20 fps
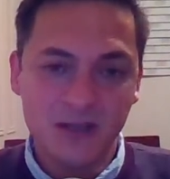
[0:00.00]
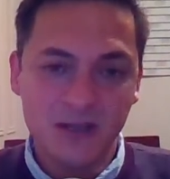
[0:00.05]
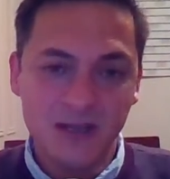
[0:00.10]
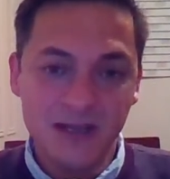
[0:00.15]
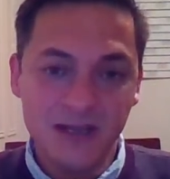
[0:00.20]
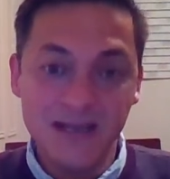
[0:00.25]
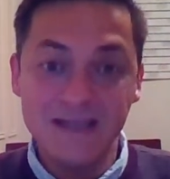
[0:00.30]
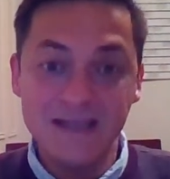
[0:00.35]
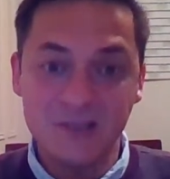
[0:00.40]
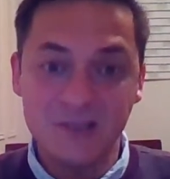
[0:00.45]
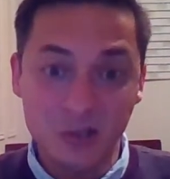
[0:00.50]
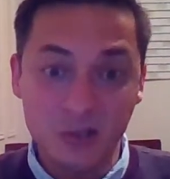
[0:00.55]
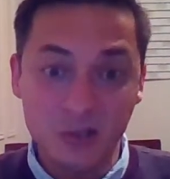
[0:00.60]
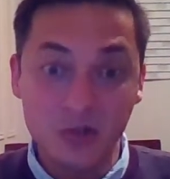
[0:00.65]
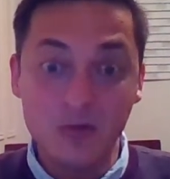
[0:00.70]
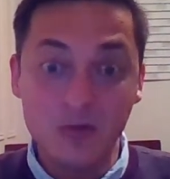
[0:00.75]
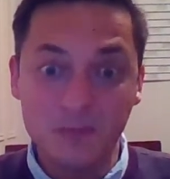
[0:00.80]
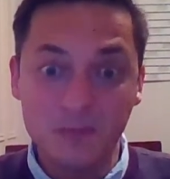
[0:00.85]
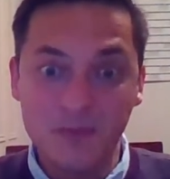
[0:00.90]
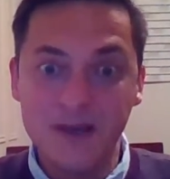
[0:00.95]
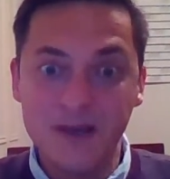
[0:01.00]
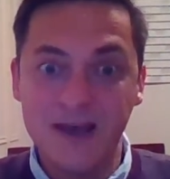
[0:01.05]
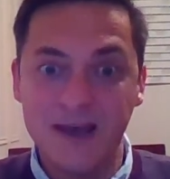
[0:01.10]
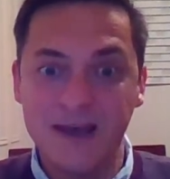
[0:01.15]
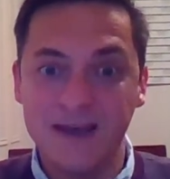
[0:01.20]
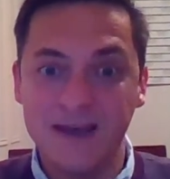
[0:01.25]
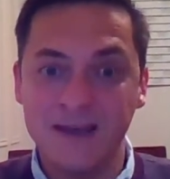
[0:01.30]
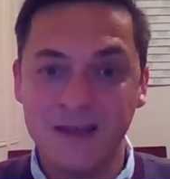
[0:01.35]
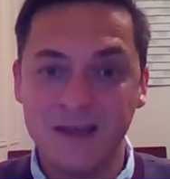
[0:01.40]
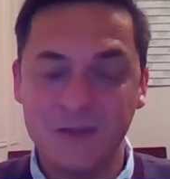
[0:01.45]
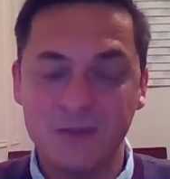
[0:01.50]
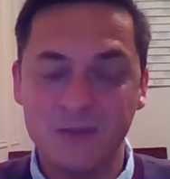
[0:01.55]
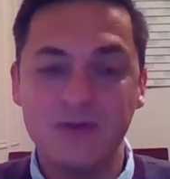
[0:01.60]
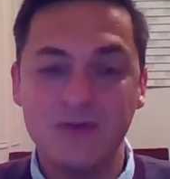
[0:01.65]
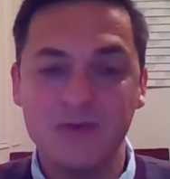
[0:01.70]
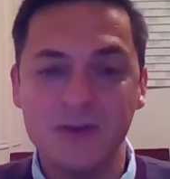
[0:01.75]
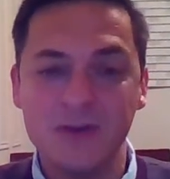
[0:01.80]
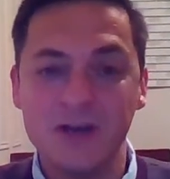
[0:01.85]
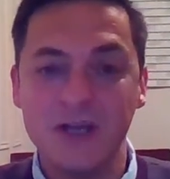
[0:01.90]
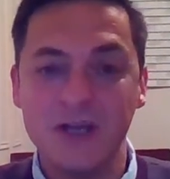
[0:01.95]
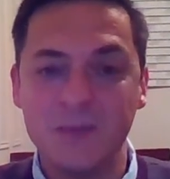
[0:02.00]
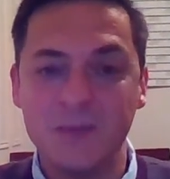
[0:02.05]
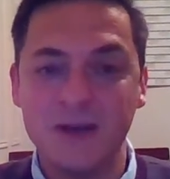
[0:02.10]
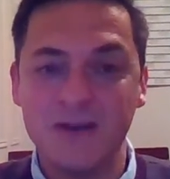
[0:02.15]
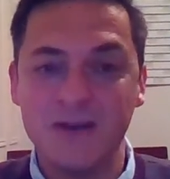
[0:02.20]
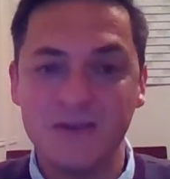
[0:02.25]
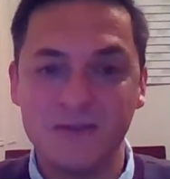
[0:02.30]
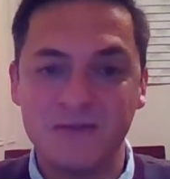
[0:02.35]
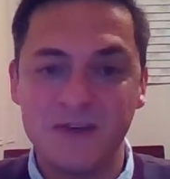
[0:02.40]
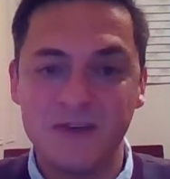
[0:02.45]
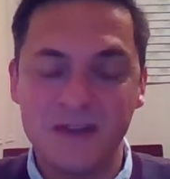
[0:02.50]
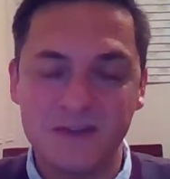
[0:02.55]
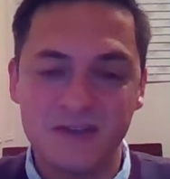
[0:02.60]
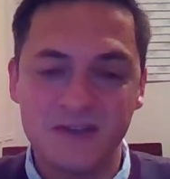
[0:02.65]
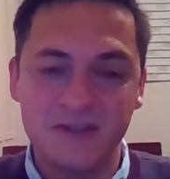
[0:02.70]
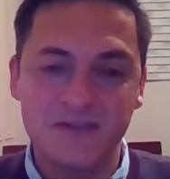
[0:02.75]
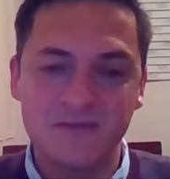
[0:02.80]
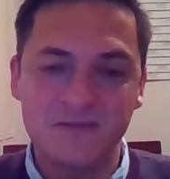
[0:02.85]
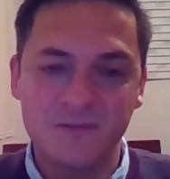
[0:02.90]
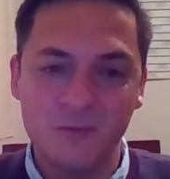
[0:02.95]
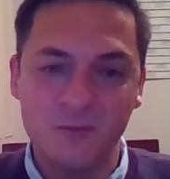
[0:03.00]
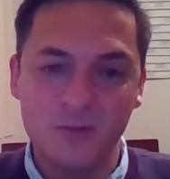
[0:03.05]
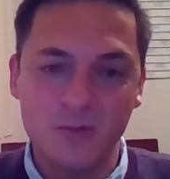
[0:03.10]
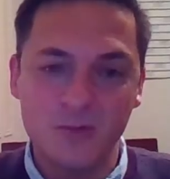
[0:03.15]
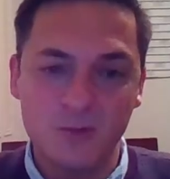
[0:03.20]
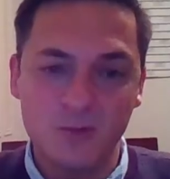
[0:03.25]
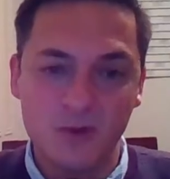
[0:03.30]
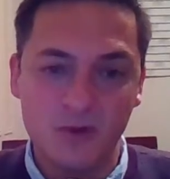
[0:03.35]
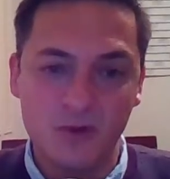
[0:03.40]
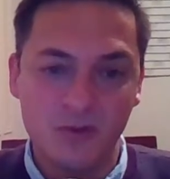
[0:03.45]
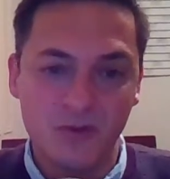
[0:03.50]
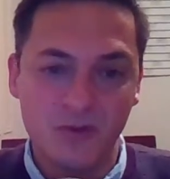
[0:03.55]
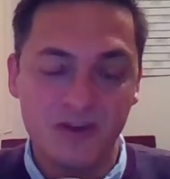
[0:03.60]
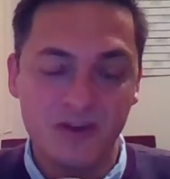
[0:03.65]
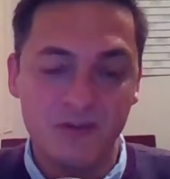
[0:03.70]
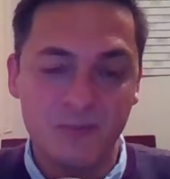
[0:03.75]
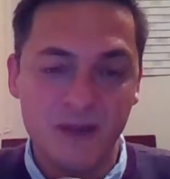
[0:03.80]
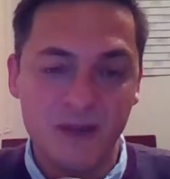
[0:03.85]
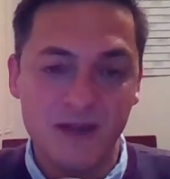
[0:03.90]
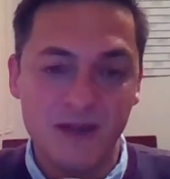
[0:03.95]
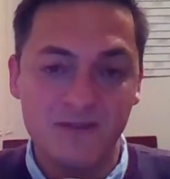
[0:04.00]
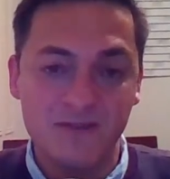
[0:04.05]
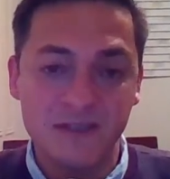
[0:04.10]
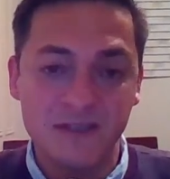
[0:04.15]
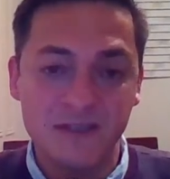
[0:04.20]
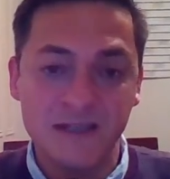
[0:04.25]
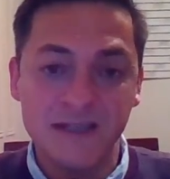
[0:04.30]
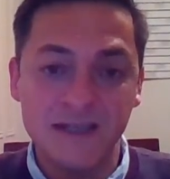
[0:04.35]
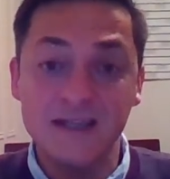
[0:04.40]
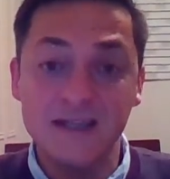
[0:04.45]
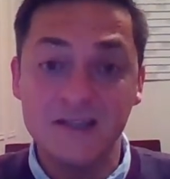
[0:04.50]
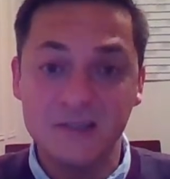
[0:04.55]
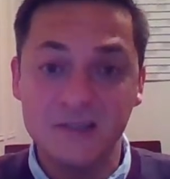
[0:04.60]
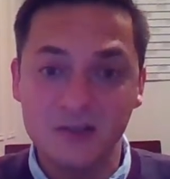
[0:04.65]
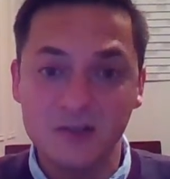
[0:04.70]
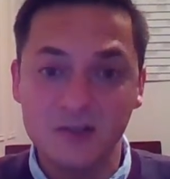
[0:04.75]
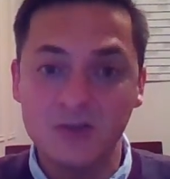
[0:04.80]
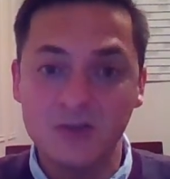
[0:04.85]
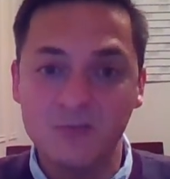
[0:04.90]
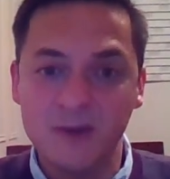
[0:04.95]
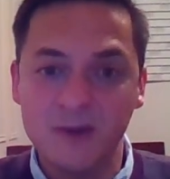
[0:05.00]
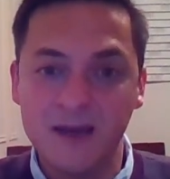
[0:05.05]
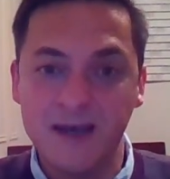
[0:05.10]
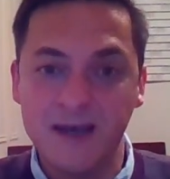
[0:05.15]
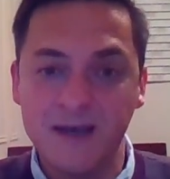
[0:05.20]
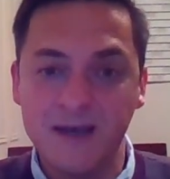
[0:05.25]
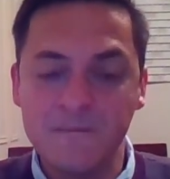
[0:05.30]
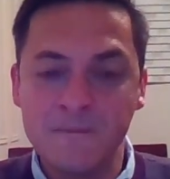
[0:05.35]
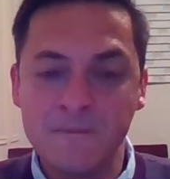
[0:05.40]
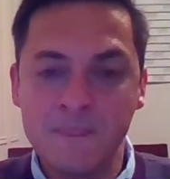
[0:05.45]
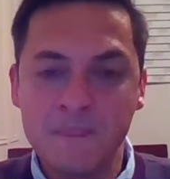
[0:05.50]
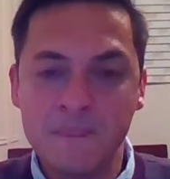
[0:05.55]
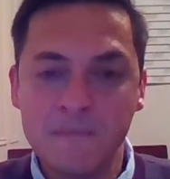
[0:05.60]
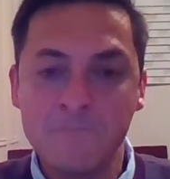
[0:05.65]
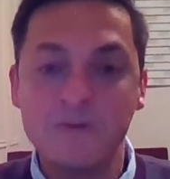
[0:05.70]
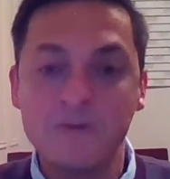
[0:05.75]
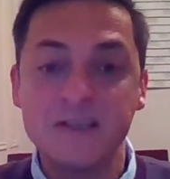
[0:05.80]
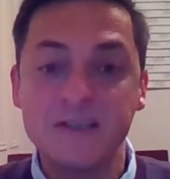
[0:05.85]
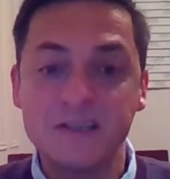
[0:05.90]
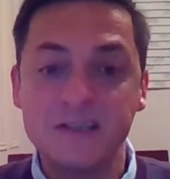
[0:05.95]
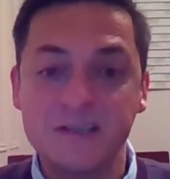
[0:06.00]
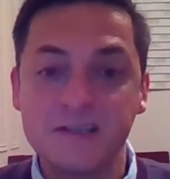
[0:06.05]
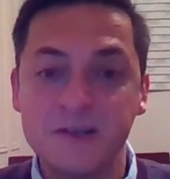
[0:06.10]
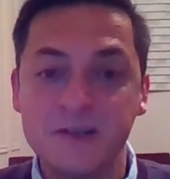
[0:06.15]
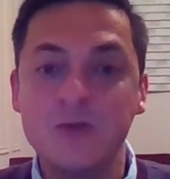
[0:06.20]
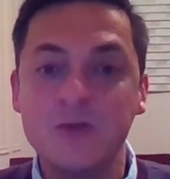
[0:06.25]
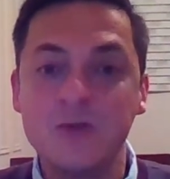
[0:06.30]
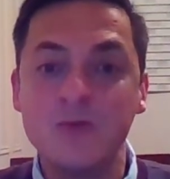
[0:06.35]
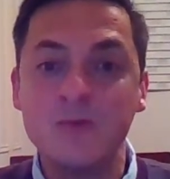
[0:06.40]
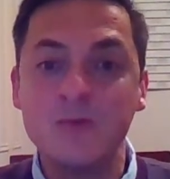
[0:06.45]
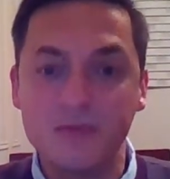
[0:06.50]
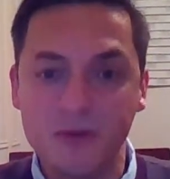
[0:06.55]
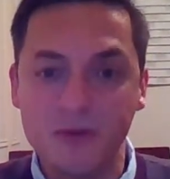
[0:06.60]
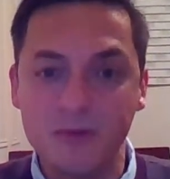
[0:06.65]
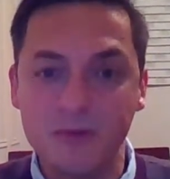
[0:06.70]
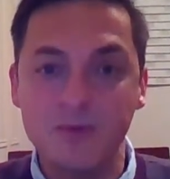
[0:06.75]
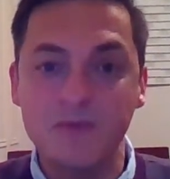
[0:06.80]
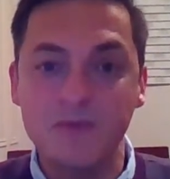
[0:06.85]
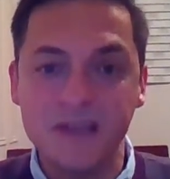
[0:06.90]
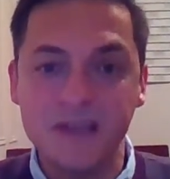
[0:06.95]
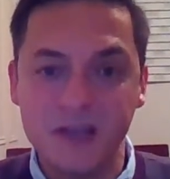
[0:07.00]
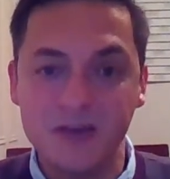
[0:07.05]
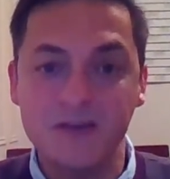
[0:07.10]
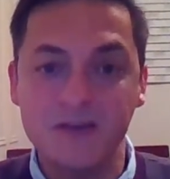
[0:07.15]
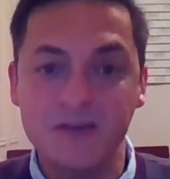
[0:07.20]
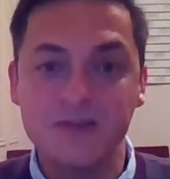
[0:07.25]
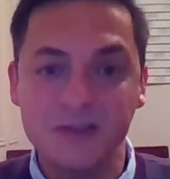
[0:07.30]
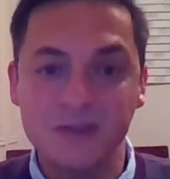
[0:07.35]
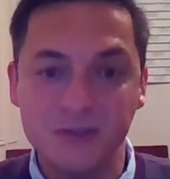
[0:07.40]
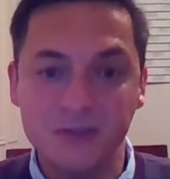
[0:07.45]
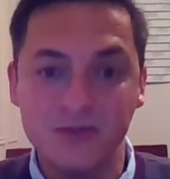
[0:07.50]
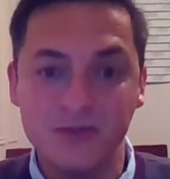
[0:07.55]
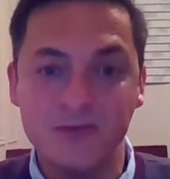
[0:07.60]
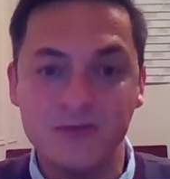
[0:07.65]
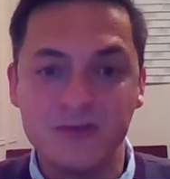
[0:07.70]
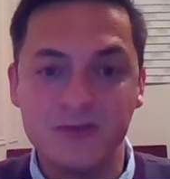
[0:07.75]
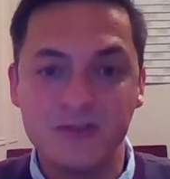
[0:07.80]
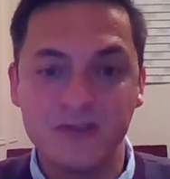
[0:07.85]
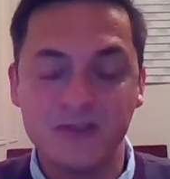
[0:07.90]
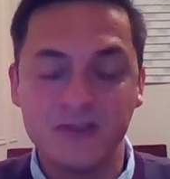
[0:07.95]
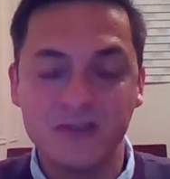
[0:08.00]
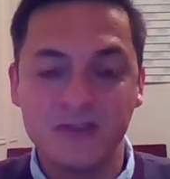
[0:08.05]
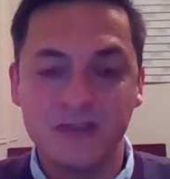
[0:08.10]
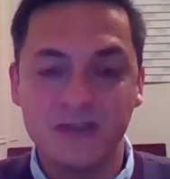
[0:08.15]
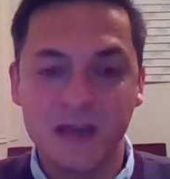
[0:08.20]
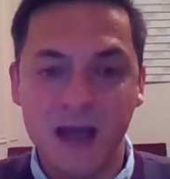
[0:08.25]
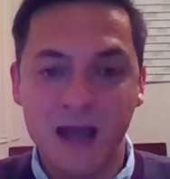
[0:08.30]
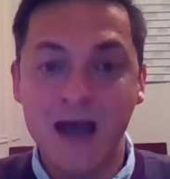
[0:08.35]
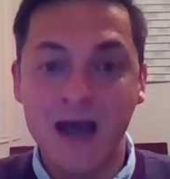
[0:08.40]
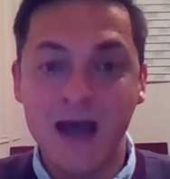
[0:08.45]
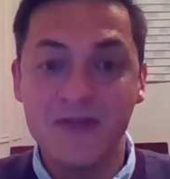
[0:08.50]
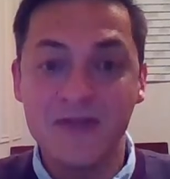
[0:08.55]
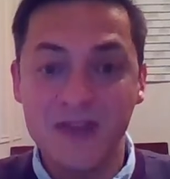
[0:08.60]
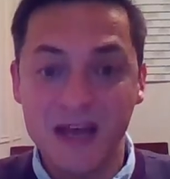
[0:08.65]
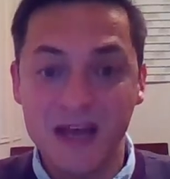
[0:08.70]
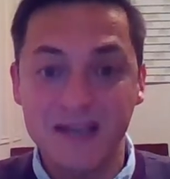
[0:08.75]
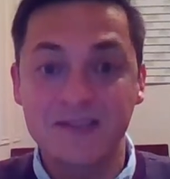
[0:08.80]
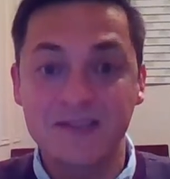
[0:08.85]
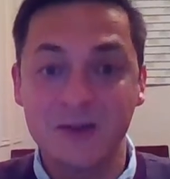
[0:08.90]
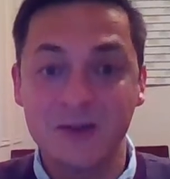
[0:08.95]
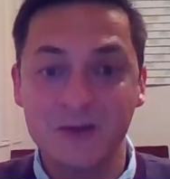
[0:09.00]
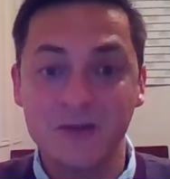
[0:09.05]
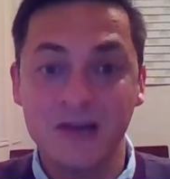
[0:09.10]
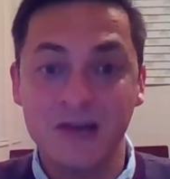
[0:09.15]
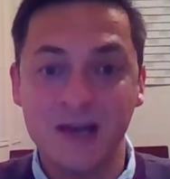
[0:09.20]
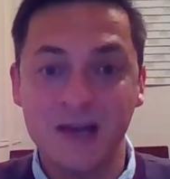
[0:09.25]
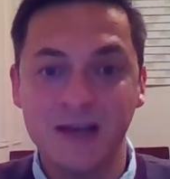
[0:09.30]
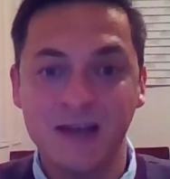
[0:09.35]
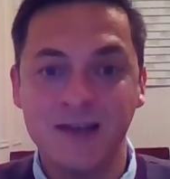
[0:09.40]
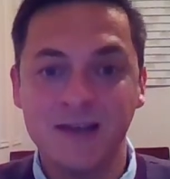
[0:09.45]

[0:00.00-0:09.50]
It's a good bet if we're right about the fact that it's 4 to 1 or thereabouts. It's a good bet, but it's still probably going to lose, and that's okay.